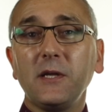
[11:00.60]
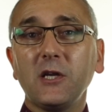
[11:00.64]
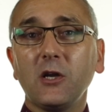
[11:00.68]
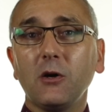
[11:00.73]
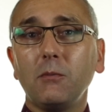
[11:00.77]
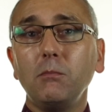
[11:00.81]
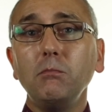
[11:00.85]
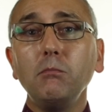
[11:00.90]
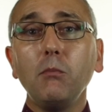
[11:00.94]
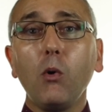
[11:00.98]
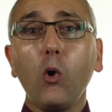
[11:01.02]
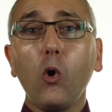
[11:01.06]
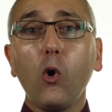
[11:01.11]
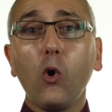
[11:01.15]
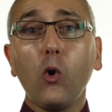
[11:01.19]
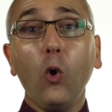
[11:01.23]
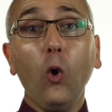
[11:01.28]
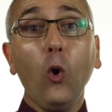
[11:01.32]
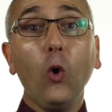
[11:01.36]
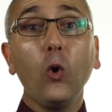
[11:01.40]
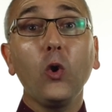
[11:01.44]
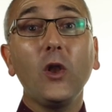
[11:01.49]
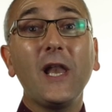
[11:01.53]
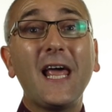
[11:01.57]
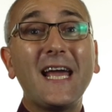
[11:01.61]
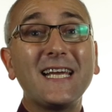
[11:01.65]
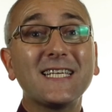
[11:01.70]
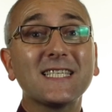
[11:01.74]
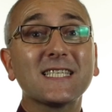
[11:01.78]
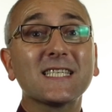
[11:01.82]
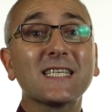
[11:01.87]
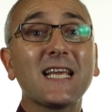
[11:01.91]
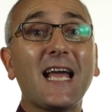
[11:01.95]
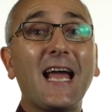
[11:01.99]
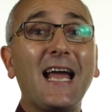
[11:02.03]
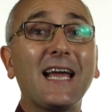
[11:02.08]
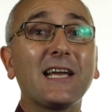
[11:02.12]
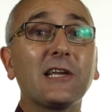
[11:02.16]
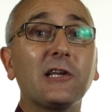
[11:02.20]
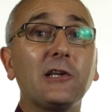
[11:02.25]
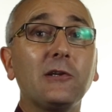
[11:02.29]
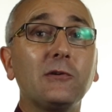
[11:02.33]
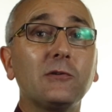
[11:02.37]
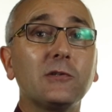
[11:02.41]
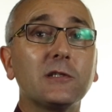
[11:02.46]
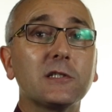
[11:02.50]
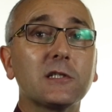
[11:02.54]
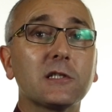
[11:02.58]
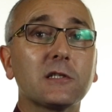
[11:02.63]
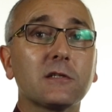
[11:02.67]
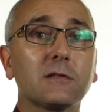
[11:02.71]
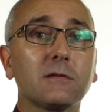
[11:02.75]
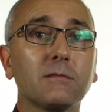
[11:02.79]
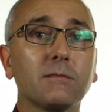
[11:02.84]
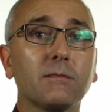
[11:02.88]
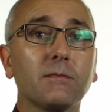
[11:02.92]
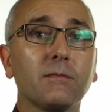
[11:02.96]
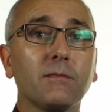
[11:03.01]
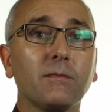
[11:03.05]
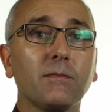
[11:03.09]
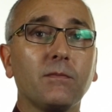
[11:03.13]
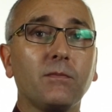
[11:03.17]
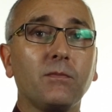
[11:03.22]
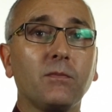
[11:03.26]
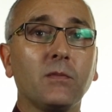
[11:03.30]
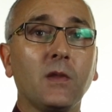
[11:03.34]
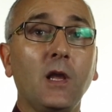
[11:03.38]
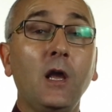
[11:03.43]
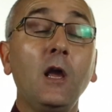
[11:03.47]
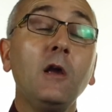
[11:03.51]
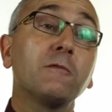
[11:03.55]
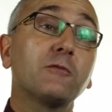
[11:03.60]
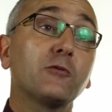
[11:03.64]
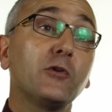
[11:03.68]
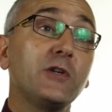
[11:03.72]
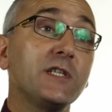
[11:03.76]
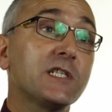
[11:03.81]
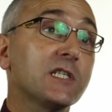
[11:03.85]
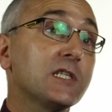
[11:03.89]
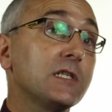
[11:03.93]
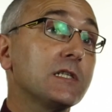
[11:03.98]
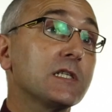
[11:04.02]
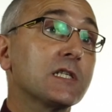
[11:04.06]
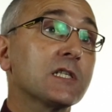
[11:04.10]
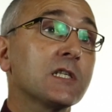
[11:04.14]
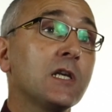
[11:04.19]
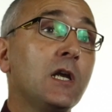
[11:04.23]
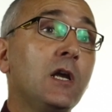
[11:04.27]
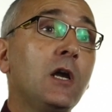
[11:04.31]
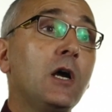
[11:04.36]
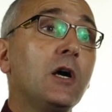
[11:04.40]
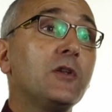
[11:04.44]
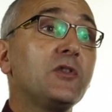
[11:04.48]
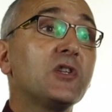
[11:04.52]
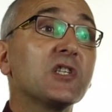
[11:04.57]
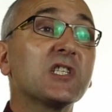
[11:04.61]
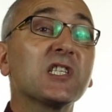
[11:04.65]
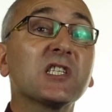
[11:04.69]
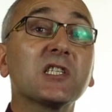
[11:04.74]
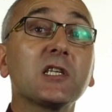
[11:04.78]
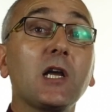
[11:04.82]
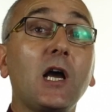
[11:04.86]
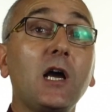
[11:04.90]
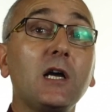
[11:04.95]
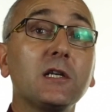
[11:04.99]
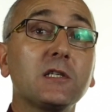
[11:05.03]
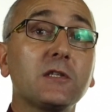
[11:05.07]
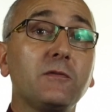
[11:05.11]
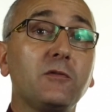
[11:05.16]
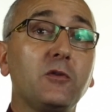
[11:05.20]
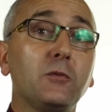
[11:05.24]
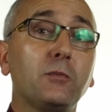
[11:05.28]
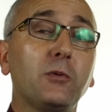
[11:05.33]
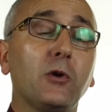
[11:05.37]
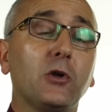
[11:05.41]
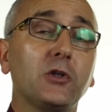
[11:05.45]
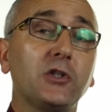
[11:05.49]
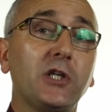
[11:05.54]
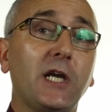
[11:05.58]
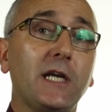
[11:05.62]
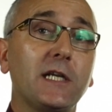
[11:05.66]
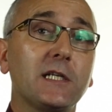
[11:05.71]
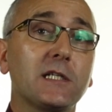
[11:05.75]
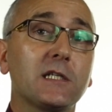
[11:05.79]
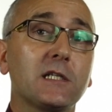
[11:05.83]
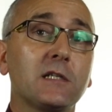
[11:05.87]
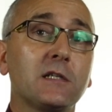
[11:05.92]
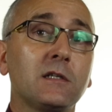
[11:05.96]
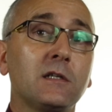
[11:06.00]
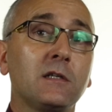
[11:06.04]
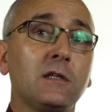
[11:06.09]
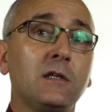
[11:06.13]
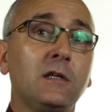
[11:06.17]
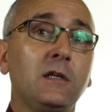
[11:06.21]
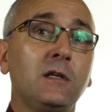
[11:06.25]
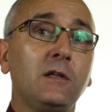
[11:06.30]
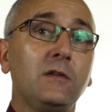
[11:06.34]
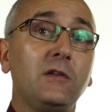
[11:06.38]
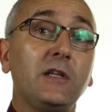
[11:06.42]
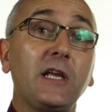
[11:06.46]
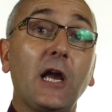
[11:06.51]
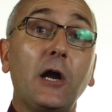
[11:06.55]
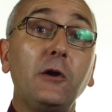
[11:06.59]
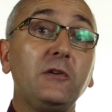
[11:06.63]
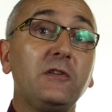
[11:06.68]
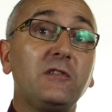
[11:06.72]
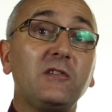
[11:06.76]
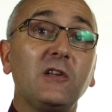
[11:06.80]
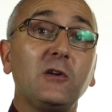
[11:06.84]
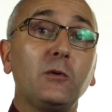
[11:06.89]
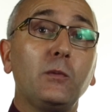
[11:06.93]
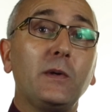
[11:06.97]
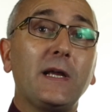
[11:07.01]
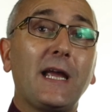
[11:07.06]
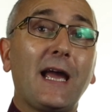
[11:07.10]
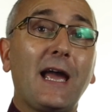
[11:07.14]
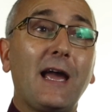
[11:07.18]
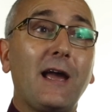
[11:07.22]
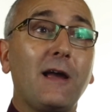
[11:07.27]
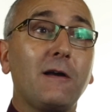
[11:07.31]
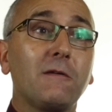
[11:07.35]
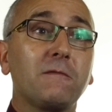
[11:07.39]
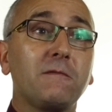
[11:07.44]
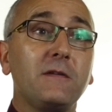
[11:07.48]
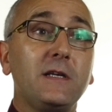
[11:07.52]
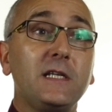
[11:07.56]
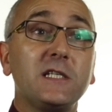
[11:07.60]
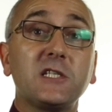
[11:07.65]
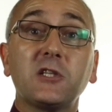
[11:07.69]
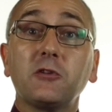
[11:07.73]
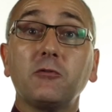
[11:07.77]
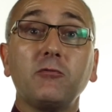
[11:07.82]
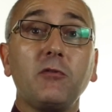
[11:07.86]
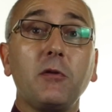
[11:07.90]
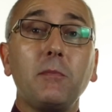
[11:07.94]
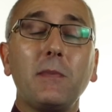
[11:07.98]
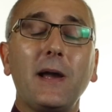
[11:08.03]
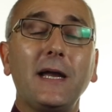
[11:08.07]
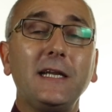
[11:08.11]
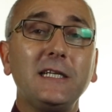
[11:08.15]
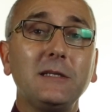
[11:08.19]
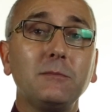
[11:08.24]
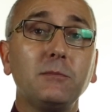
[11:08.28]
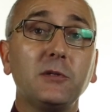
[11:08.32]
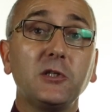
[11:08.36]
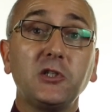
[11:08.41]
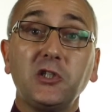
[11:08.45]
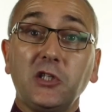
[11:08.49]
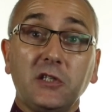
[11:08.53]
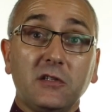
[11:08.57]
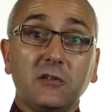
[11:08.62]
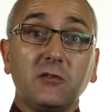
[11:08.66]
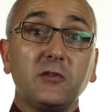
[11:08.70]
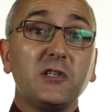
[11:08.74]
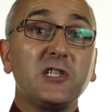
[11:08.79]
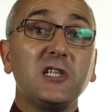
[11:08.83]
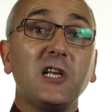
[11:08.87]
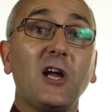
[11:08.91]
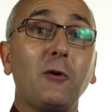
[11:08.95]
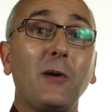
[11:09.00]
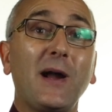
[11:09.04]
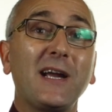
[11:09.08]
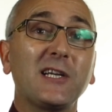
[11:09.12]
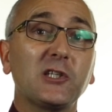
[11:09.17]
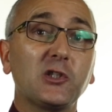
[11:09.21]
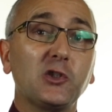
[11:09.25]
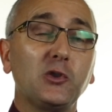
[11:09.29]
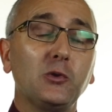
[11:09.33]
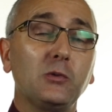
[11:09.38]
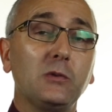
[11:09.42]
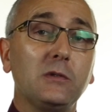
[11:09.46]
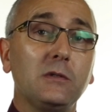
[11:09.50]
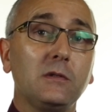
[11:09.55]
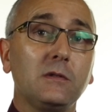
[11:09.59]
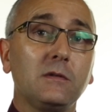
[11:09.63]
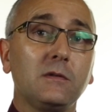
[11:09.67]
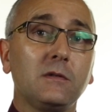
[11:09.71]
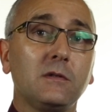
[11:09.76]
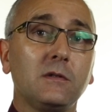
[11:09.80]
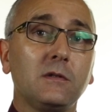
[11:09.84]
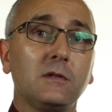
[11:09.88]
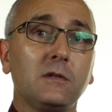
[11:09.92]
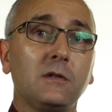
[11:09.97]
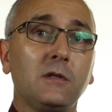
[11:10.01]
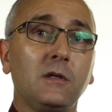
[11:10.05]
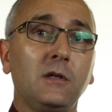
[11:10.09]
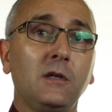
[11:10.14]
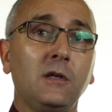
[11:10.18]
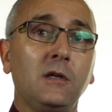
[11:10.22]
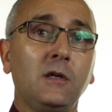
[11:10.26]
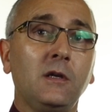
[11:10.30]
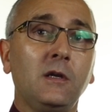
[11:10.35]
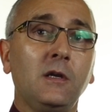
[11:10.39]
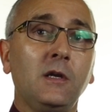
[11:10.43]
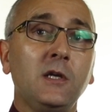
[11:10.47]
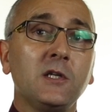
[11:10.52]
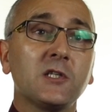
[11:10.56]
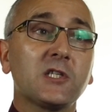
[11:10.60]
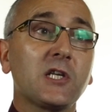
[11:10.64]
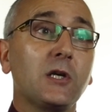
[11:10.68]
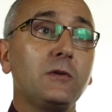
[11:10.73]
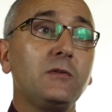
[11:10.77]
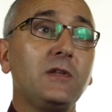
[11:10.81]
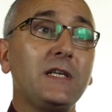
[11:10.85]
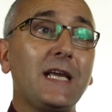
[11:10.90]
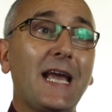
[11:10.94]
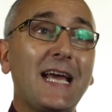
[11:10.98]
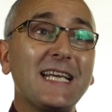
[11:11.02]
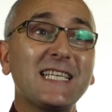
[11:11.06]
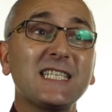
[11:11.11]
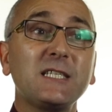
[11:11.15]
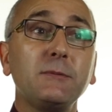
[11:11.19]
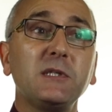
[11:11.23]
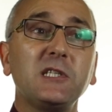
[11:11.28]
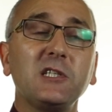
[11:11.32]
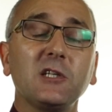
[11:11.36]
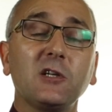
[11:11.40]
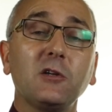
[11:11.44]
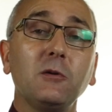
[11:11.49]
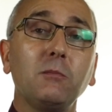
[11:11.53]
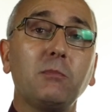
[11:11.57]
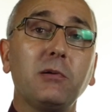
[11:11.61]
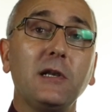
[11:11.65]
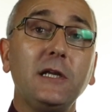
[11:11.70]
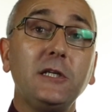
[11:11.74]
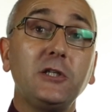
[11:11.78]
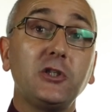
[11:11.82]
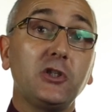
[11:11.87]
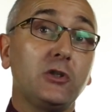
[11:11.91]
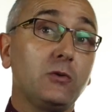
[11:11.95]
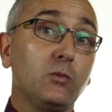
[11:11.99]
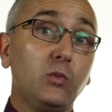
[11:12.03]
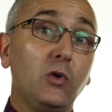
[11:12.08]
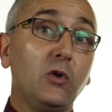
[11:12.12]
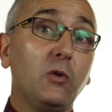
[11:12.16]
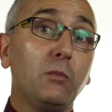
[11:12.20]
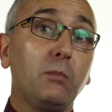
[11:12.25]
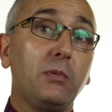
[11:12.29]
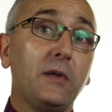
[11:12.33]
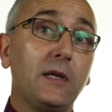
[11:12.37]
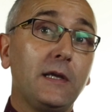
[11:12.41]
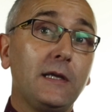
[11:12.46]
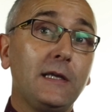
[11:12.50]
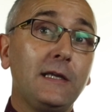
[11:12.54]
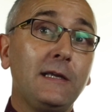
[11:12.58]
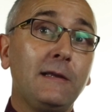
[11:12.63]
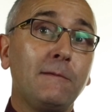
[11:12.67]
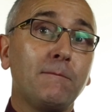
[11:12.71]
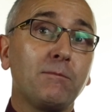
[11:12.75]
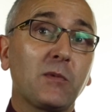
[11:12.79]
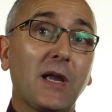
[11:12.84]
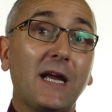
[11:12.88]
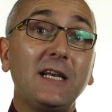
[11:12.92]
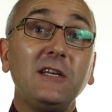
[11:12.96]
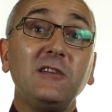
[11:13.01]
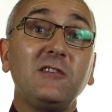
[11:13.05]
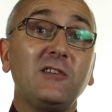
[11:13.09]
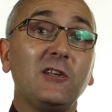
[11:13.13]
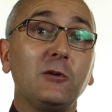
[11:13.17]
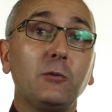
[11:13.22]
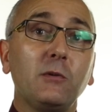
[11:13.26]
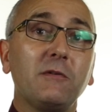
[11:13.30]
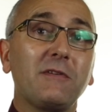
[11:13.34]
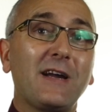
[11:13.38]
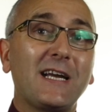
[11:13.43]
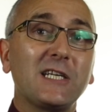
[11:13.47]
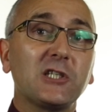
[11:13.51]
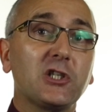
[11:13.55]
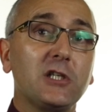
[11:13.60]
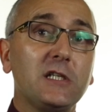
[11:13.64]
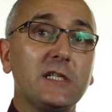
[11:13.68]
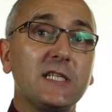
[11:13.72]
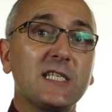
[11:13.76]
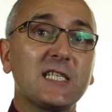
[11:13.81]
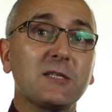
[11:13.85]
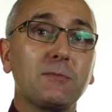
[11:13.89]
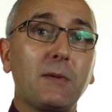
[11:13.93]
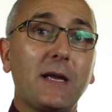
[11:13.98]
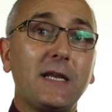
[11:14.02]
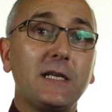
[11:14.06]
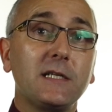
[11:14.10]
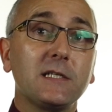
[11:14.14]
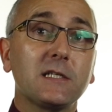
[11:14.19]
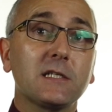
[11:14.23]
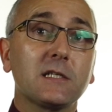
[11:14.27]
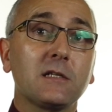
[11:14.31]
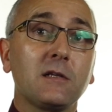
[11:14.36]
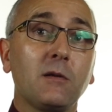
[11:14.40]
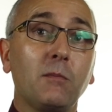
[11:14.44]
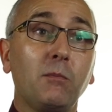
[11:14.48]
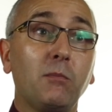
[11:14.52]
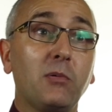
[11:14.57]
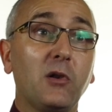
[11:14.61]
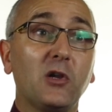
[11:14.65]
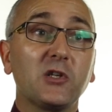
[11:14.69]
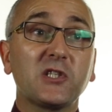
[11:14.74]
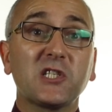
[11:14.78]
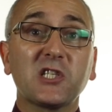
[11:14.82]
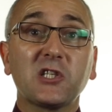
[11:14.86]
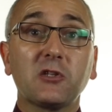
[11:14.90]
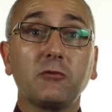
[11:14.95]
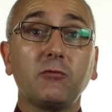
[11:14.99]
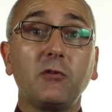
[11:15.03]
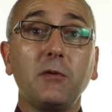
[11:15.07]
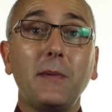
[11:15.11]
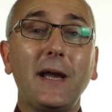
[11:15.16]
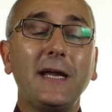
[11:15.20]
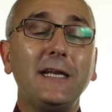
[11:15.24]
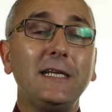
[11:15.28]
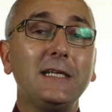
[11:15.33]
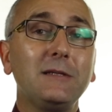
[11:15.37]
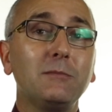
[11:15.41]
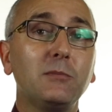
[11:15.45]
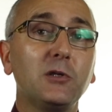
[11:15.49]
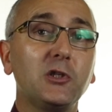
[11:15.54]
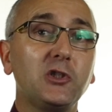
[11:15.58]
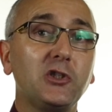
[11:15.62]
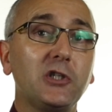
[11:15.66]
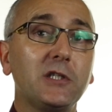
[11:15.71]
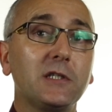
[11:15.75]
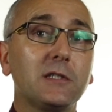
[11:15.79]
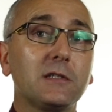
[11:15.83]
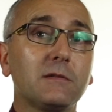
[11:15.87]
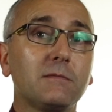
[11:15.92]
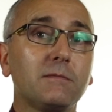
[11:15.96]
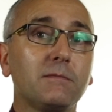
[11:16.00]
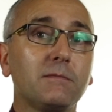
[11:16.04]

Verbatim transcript: become more or less accurate. For instance, at the start of the project, the only thing we have is the remaining budget. There is no actual. So the estimate at completion will be anything we've actually spent plus the remaining budget.